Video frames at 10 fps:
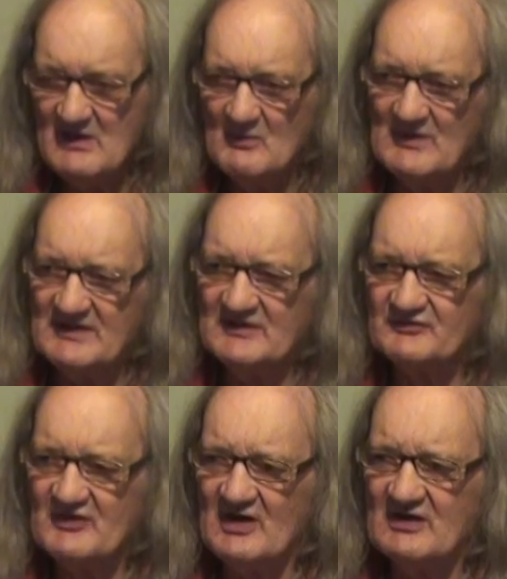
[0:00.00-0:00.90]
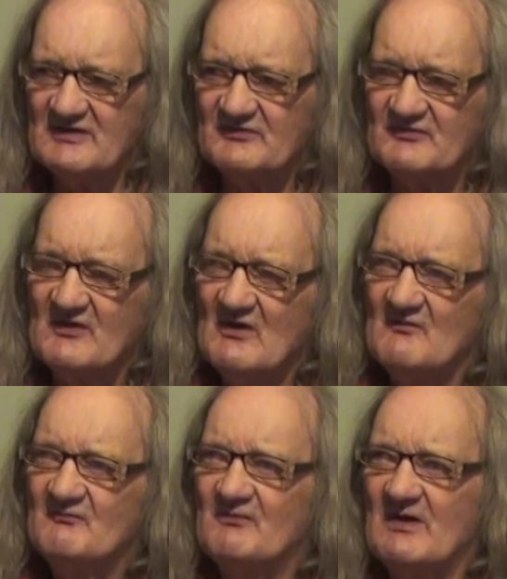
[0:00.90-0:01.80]
When a child is
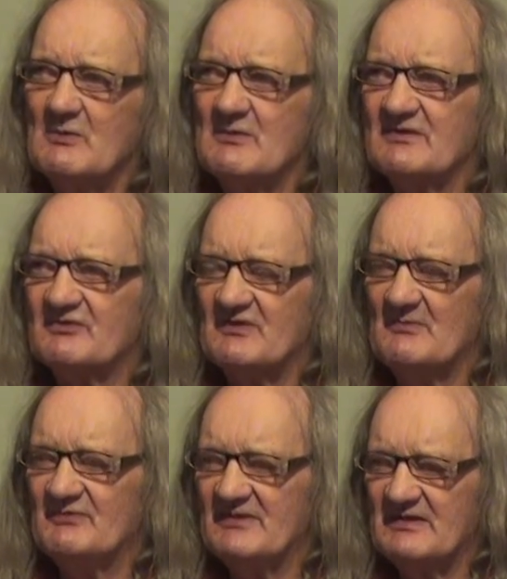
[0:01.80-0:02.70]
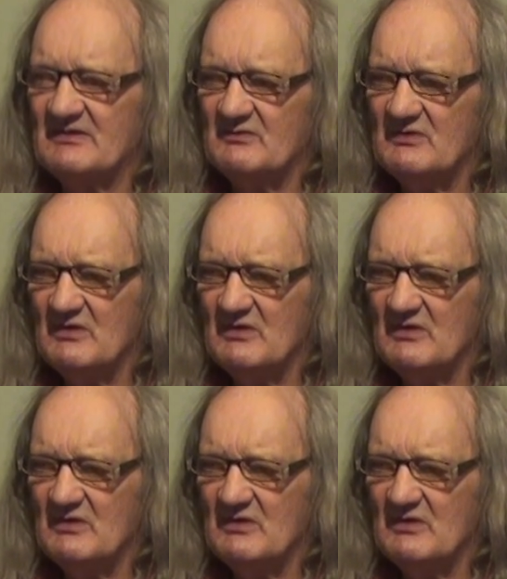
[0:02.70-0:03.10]
following something, and